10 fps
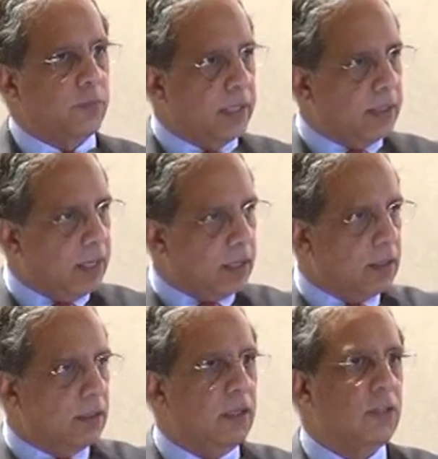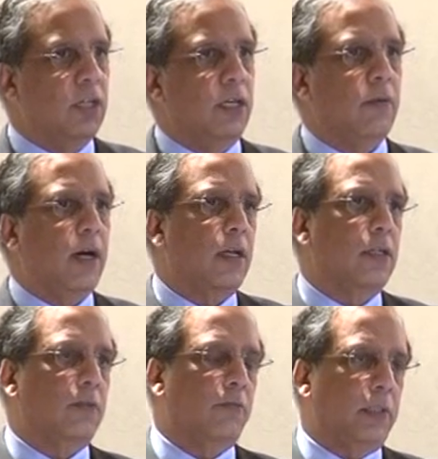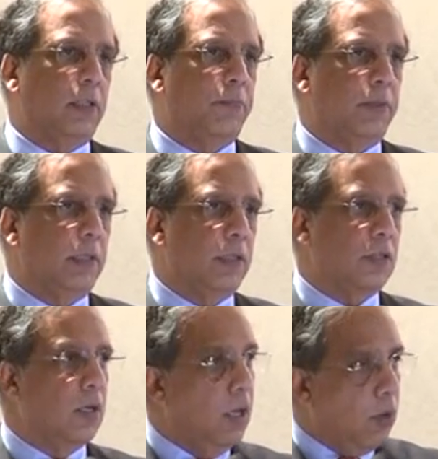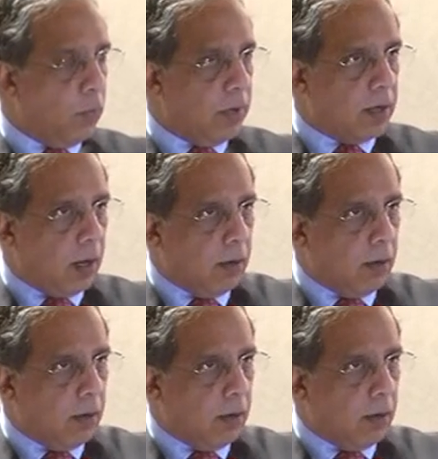we are there in the Chindwaras of Madhya Pradesh, we are,